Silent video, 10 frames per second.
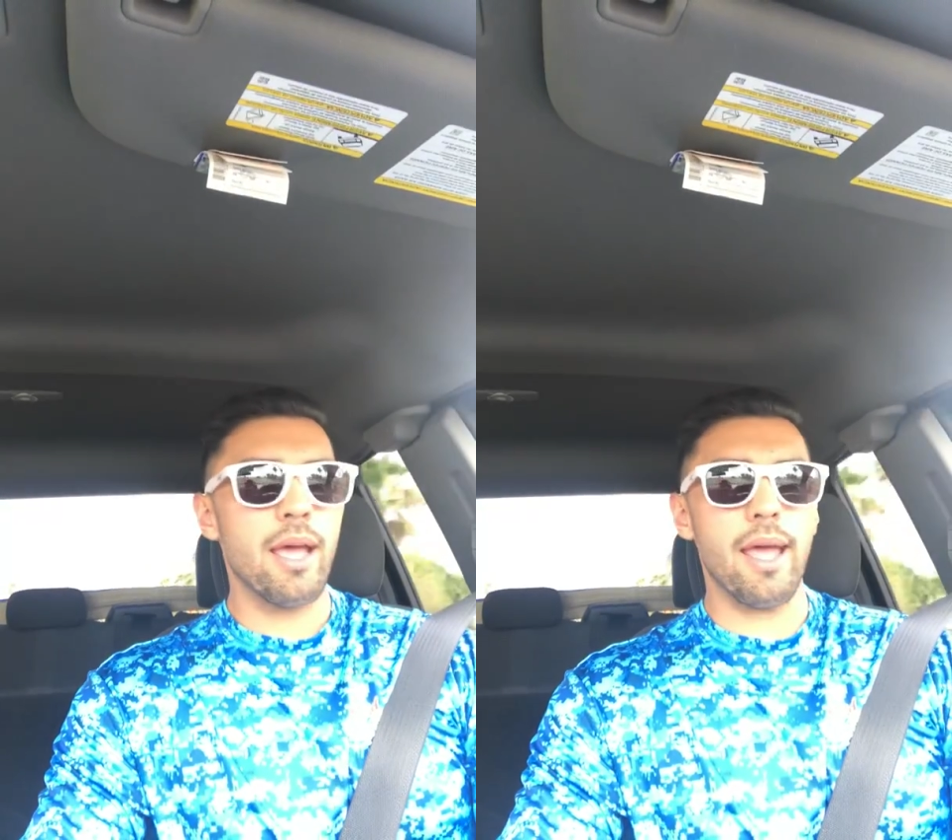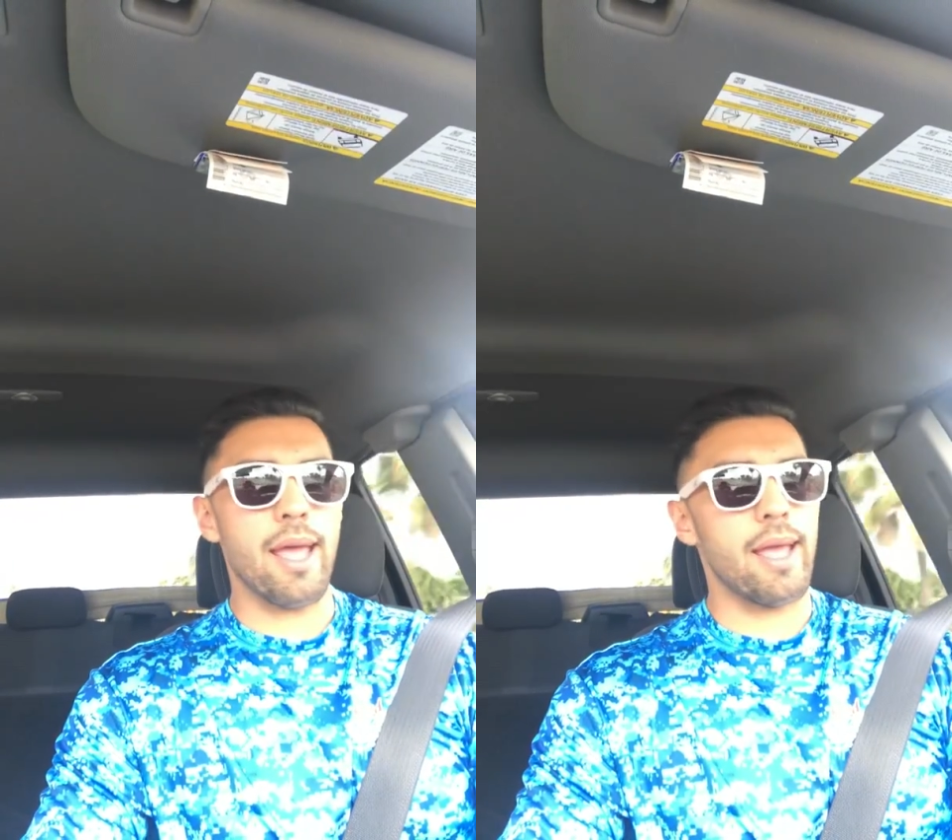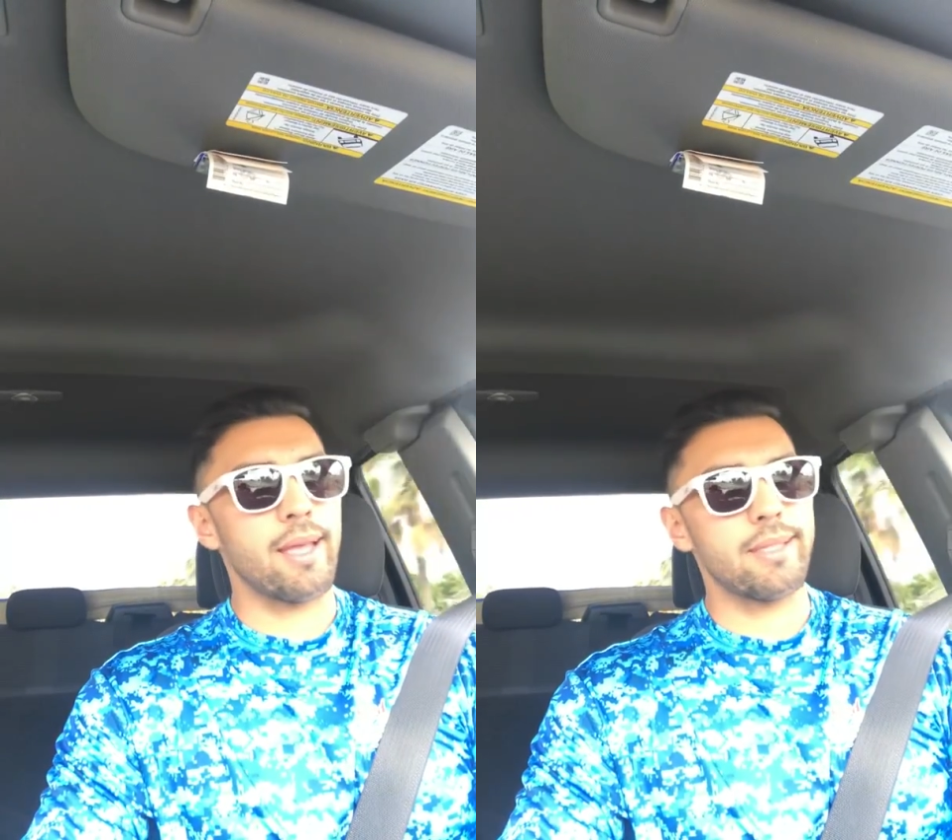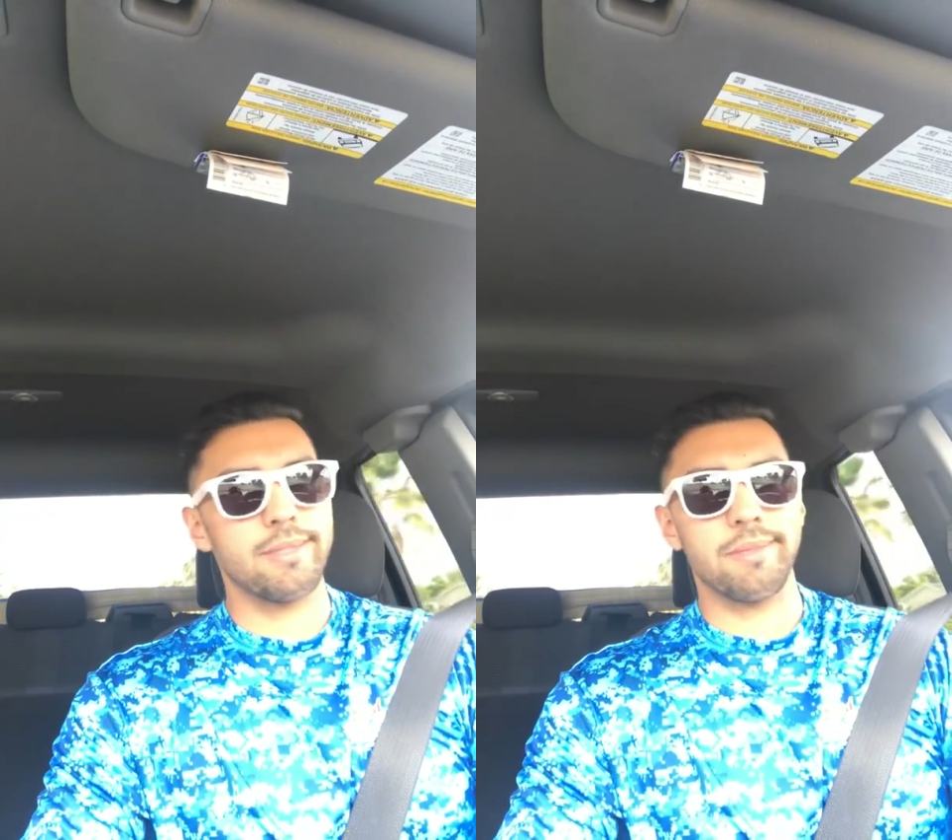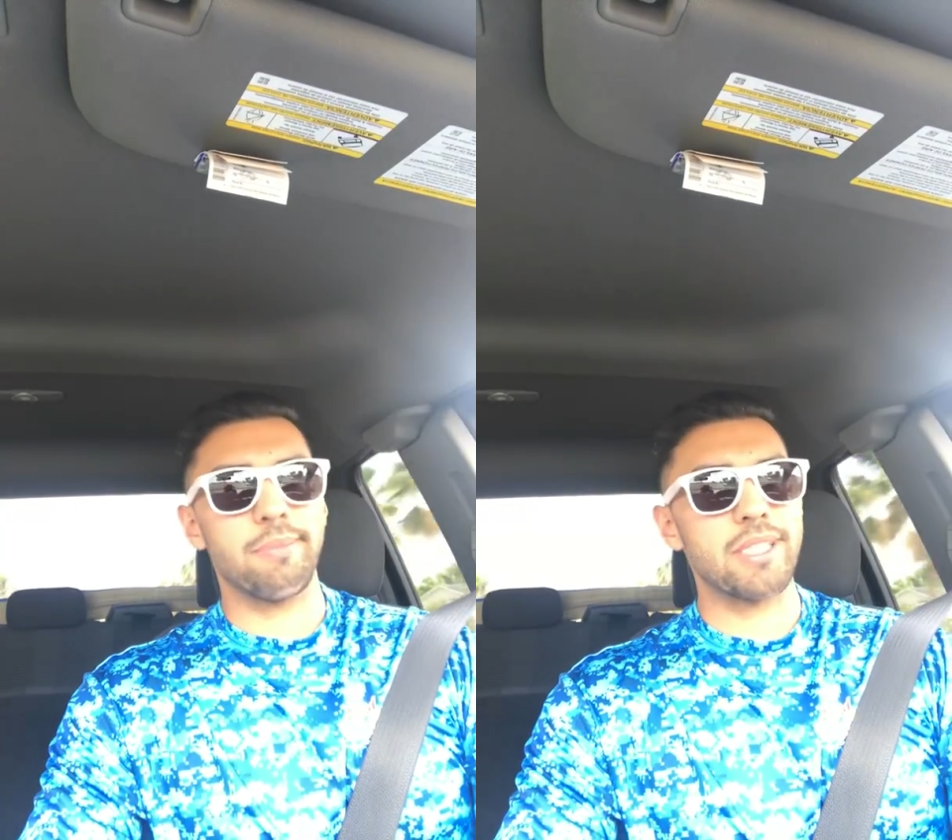
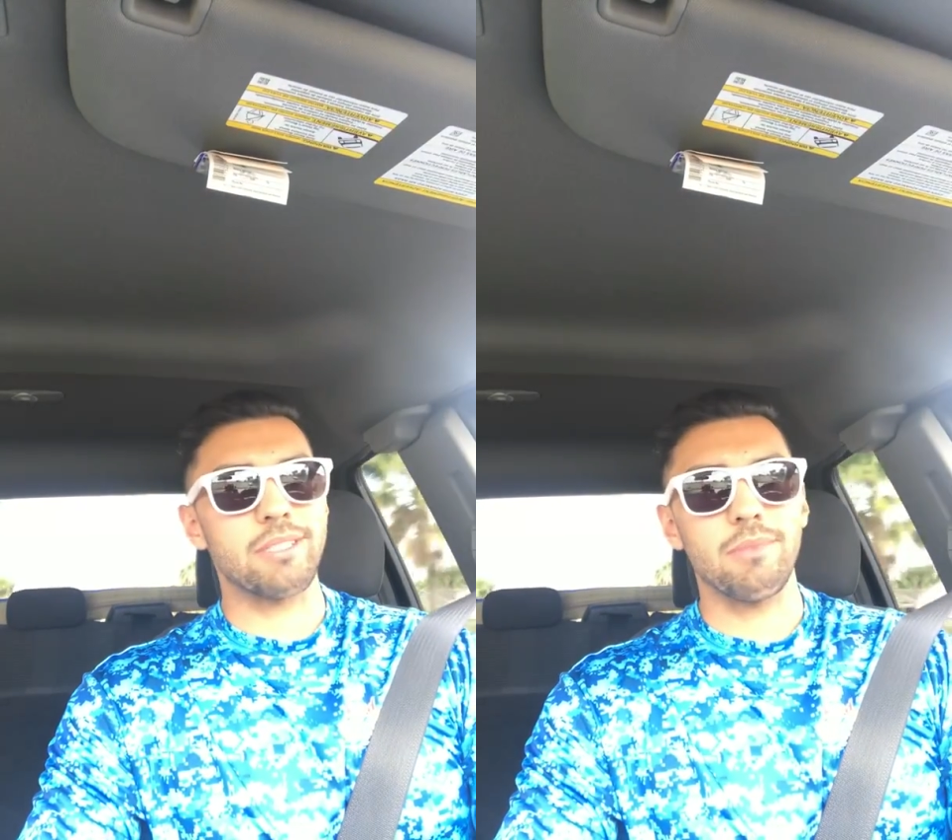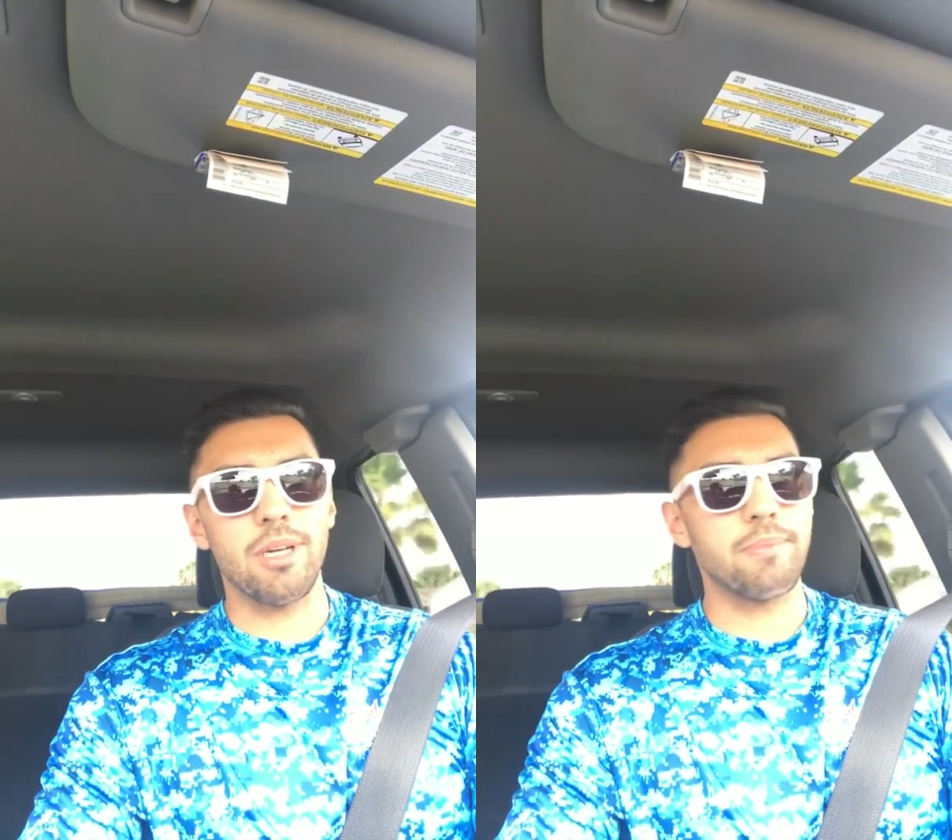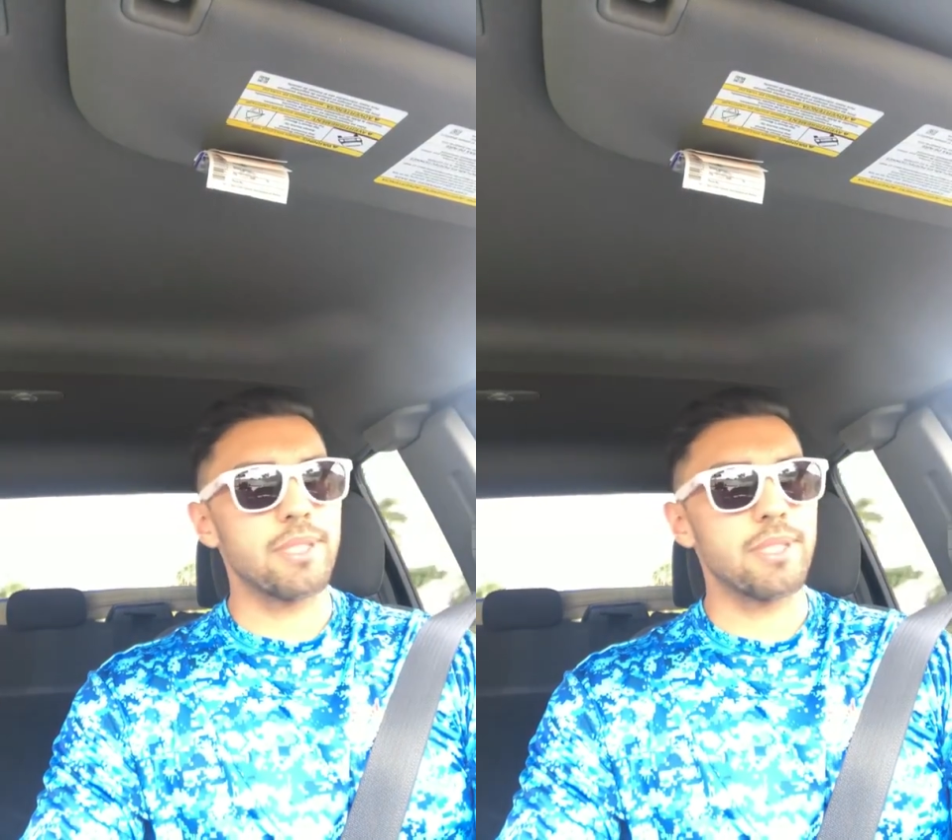and picked him up